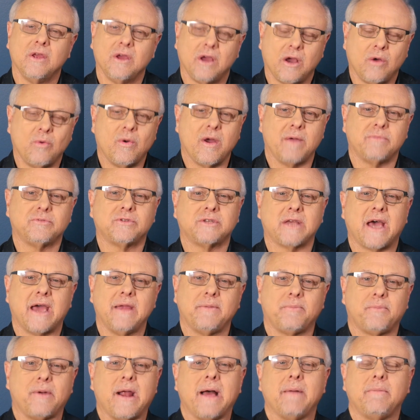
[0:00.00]
a
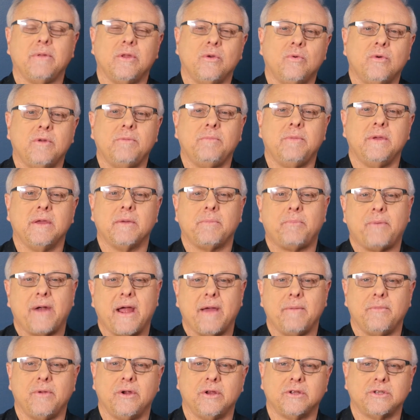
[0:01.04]
website probably would be a
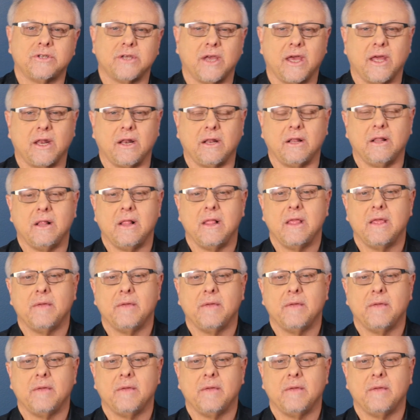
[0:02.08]
primary channel.